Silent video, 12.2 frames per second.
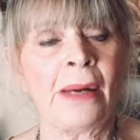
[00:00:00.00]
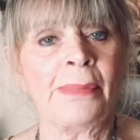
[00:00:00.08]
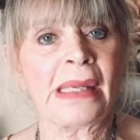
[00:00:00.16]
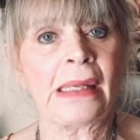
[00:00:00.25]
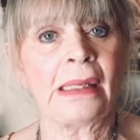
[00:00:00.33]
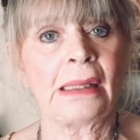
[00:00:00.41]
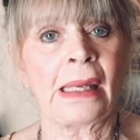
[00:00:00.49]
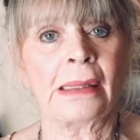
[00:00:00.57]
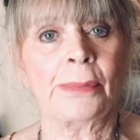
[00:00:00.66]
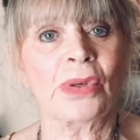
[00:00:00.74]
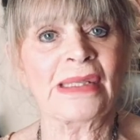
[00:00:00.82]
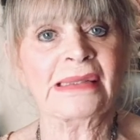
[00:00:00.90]
me, and
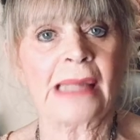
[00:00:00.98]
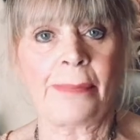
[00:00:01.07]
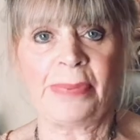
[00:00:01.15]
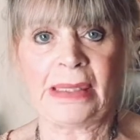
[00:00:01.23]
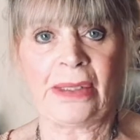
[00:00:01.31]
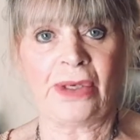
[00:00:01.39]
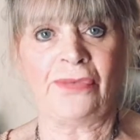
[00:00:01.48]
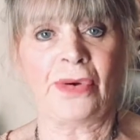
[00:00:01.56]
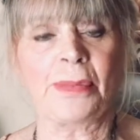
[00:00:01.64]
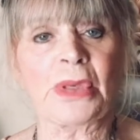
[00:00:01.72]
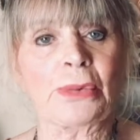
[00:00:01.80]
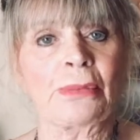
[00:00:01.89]
I'm always happy to hear
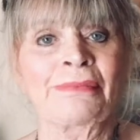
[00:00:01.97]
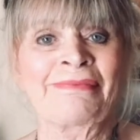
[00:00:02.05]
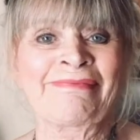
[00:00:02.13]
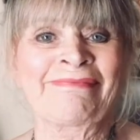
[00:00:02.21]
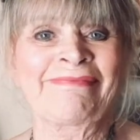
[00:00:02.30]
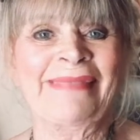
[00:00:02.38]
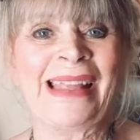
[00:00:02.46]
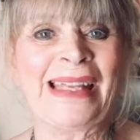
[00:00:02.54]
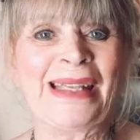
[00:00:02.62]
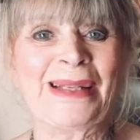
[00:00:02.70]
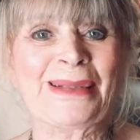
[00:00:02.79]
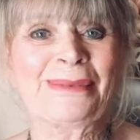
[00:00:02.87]
from you.
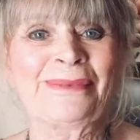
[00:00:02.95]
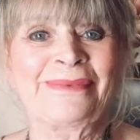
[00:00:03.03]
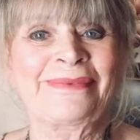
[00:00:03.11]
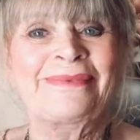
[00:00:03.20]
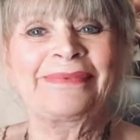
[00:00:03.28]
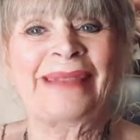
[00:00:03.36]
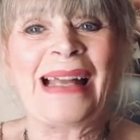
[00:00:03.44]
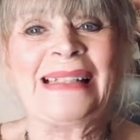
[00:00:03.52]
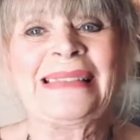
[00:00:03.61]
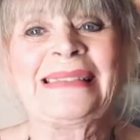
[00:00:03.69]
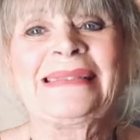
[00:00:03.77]
Thank you. Bye.